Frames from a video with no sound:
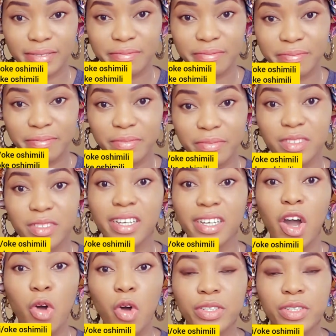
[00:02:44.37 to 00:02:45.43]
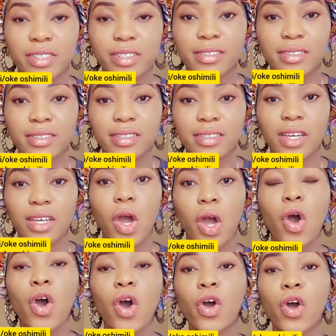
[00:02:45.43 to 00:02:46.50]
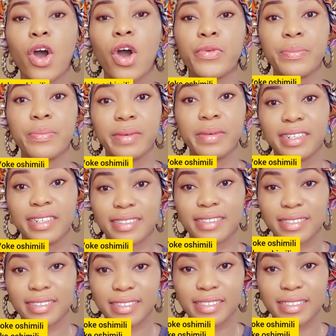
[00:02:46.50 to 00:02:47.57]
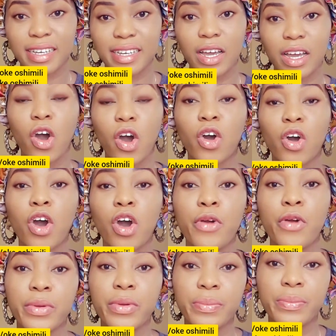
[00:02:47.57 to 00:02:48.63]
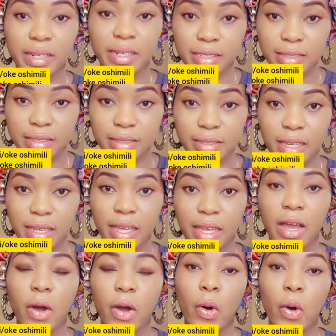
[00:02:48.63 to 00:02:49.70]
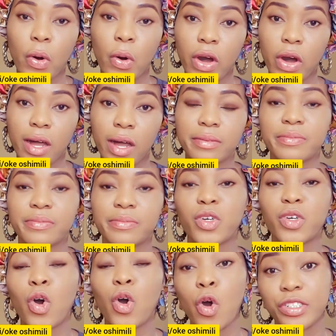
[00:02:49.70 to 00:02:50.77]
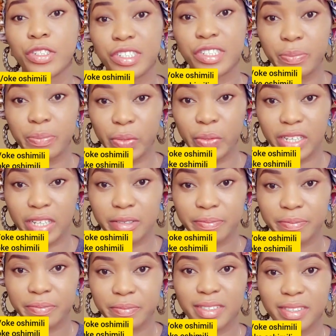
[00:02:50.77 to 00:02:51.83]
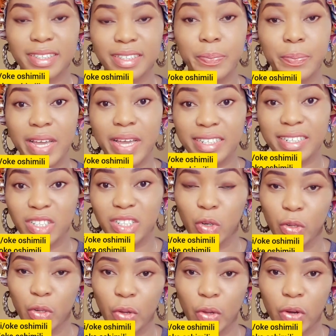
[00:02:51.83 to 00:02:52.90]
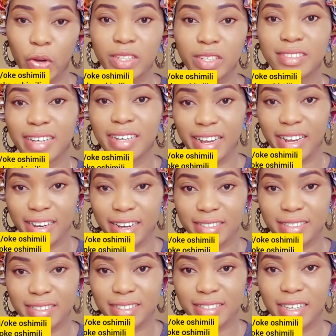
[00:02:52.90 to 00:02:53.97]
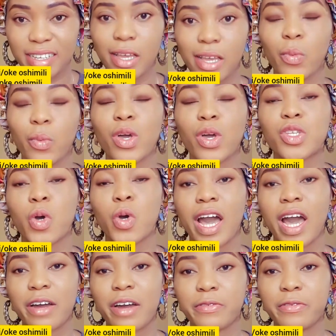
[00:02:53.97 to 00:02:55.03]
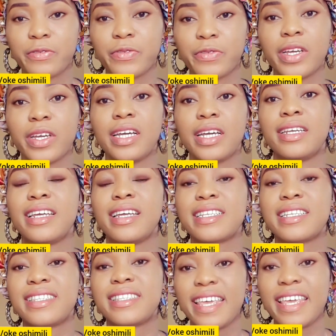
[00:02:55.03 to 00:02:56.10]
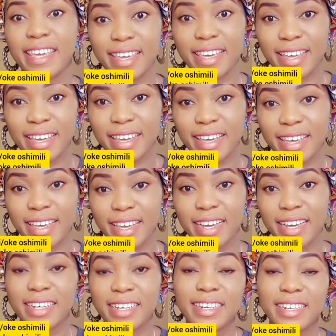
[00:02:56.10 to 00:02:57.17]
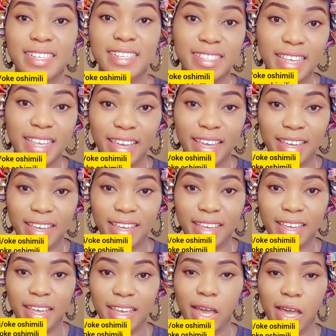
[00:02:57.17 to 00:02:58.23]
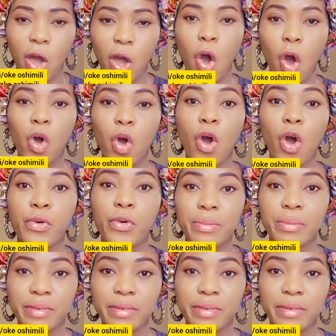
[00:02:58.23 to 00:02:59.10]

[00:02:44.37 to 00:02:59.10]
The ocean. Oke Orimili. Oke Orimili. Or Oke Oshimili, depending on your dialect. We also have the sea. The sea. Oke Orimili.